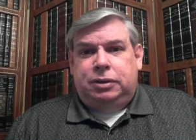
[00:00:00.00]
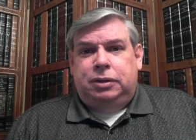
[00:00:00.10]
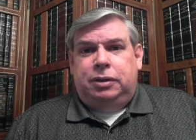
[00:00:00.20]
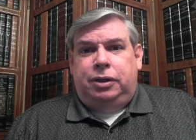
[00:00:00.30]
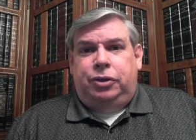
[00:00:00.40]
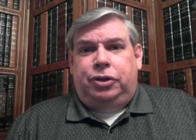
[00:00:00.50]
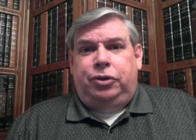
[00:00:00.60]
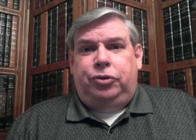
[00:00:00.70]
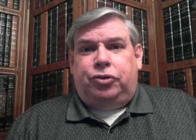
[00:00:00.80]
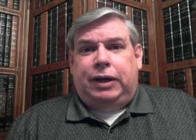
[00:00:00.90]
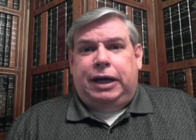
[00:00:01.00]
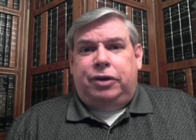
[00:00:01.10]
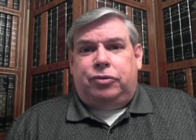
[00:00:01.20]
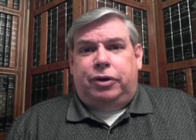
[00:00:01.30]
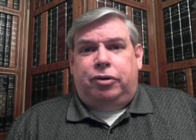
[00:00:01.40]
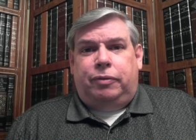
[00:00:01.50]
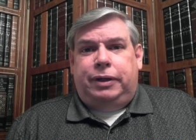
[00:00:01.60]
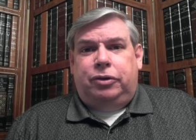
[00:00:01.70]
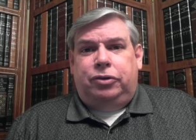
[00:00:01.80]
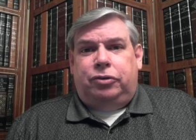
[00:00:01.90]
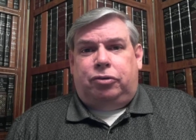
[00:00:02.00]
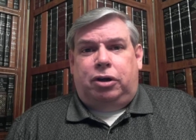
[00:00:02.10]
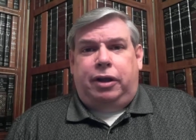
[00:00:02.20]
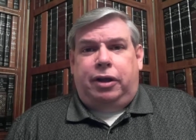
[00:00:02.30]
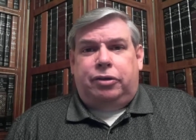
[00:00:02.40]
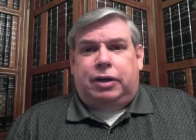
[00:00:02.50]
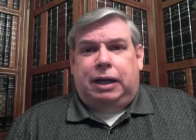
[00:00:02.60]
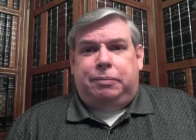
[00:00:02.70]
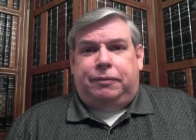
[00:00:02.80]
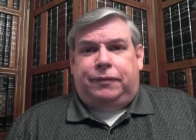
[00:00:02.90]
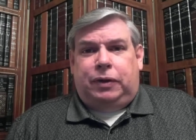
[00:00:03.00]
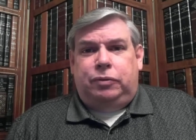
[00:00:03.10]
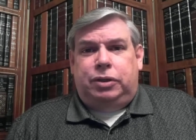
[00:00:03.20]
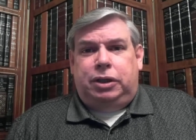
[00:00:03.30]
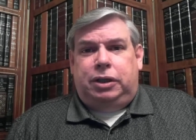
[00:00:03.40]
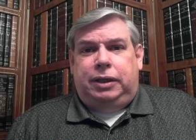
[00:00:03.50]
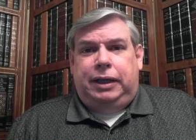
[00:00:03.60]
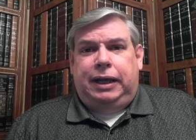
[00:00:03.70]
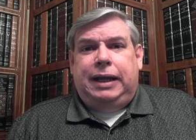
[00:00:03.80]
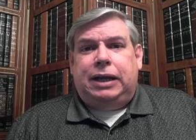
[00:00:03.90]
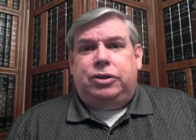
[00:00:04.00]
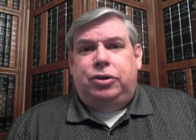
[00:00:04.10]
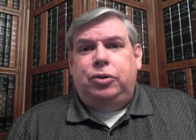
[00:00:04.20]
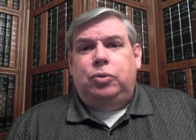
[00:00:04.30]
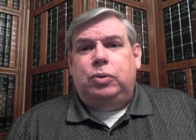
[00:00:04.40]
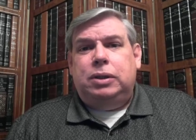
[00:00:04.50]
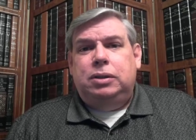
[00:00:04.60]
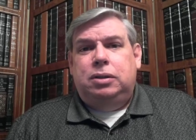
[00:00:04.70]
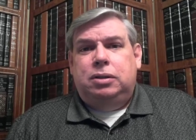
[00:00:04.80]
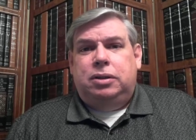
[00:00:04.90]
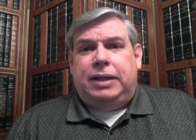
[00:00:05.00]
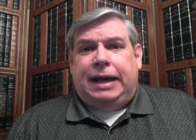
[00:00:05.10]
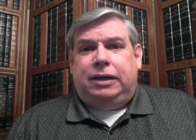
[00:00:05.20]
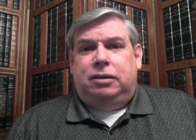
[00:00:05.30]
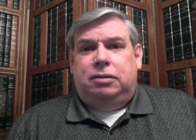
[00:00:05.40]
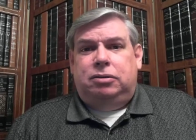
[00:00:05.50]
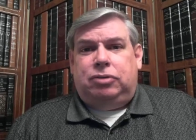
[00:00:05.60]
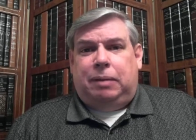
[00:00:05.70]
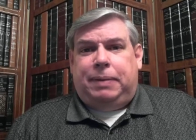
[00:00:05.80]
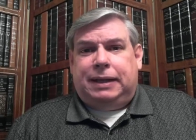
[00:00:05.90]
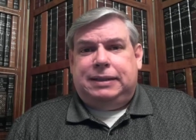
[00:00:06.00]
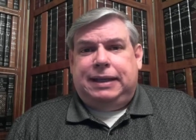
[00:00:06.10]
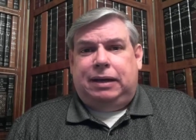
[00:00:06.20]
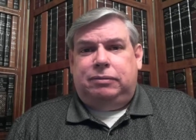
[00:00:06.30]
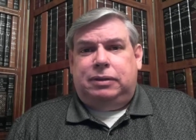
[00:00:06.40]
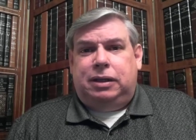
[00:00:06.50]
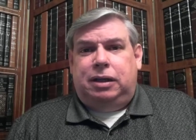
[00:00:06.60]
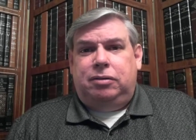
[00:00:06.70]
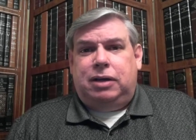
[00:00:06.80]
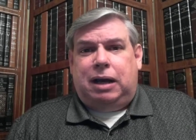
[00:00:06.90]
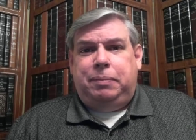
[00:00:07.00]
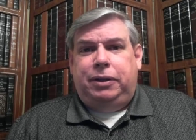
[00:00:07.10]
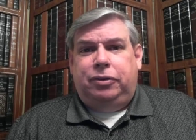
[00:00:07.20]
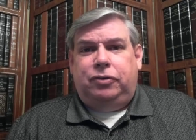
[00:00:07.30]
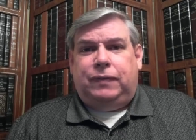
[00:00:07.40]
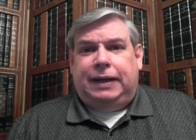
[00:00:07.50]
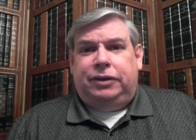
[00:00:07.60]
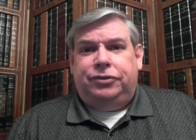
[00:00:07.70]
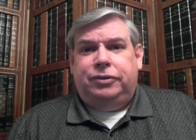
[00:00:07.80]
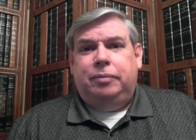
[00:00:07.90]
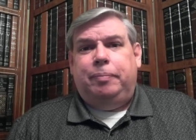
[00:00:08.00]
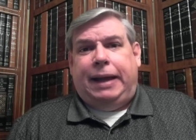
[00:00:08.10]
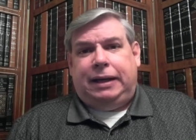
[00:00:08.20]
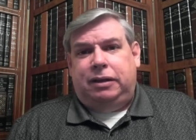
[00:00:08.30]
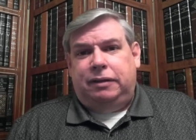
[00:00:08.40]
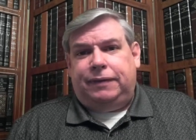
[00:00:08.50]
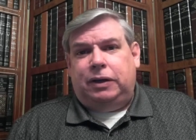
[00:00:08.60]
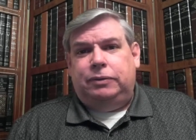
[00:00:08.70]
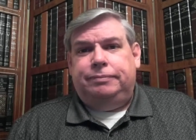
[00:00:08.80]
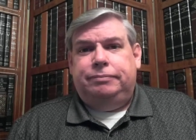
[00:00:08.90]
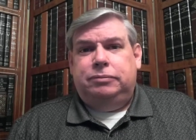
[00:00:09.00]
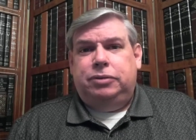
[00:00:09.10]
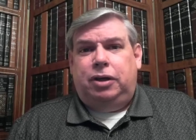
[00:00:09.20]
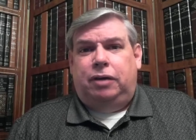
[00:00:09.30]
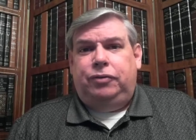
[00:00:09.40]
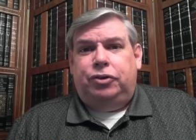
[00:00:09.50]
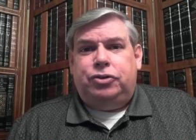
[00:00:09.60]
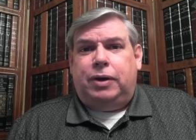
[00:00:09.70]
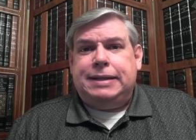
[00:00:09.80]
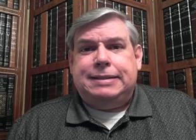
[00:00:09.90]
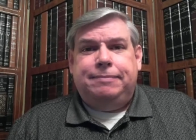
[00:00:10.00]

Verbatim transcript: you could use your Android or Windows or any other type of phone to get to that Dropbox account and copy those files back to the phone of your choice.